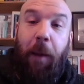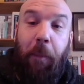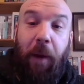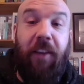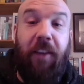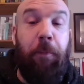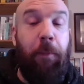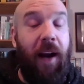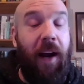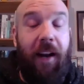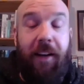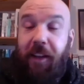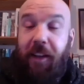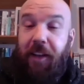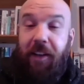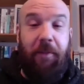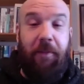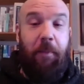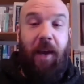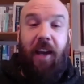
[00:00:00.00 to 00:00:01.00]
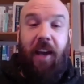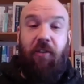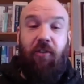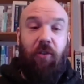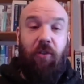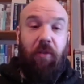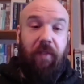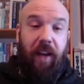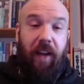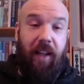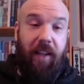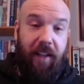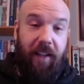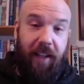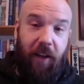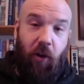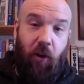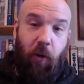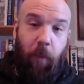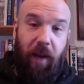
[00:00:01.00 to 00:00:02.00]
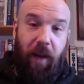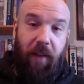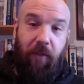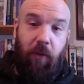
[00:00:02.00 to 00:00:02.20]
as part of this major event that they hope